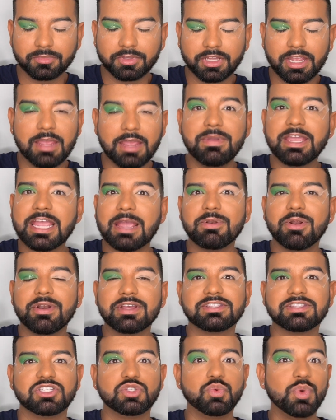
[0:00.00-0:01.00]

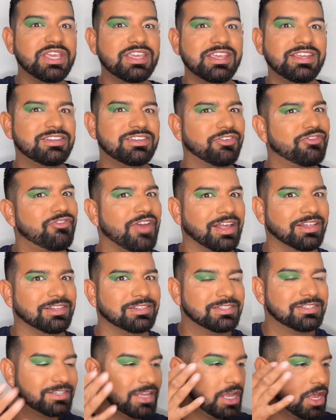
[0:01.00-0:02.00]
Twinkie
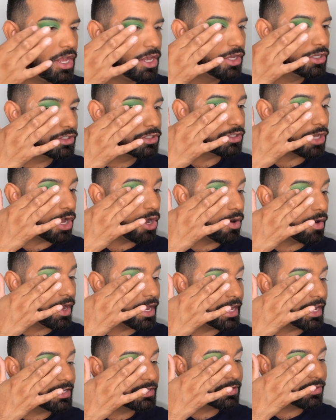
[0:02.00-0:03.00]
defense. So
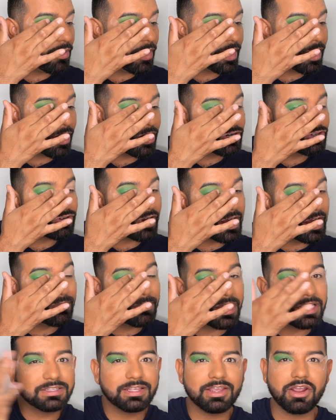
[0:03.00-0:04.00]
his lawyer tried
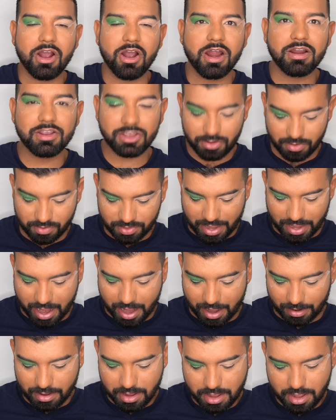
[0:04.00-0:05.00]
basically argue
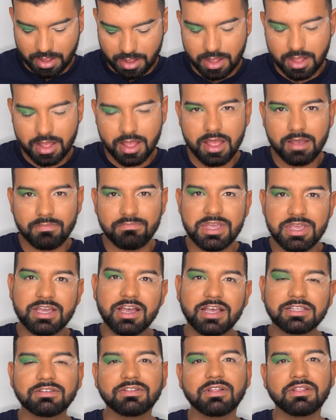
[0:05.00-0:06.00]
that
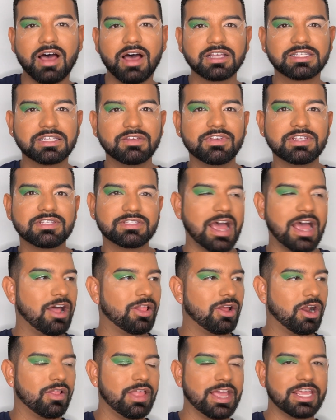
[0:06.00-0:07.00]
because of the loss of his
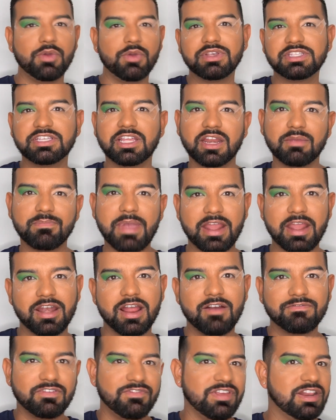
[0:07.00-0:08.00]
salary, or like he wasn't getting paid
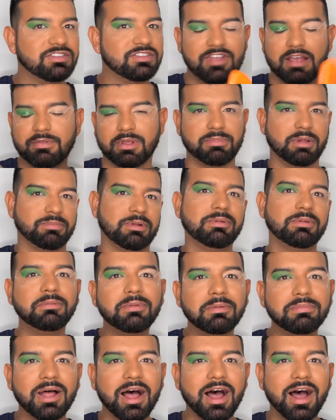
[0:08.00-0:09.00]
enough to feed his family, blah, blah, blah,
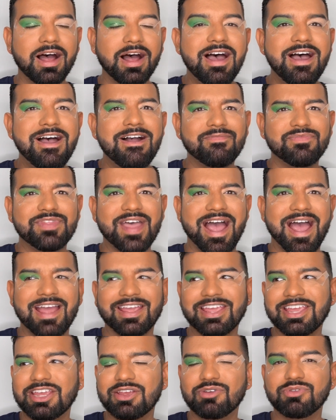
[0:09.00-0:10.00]
blah, blah, that
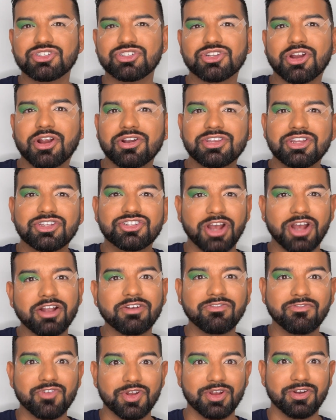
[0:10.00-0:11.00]
he turned to
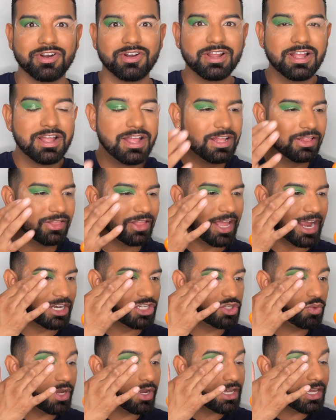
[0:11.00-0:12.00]
junk food, like
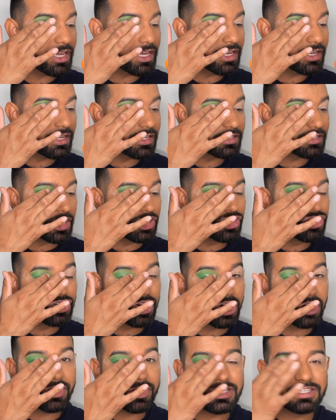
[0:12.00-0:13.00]
Twinkies and
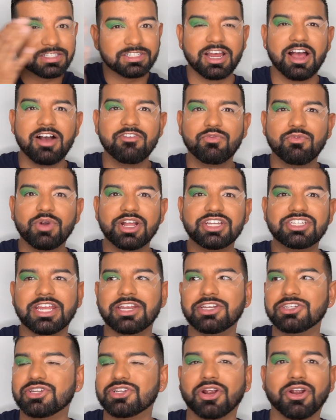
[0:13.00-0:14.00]
sugary stuff, which
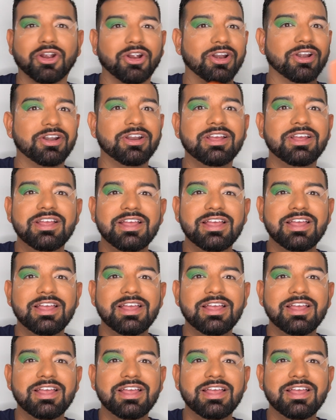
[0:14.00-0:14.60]
in turn,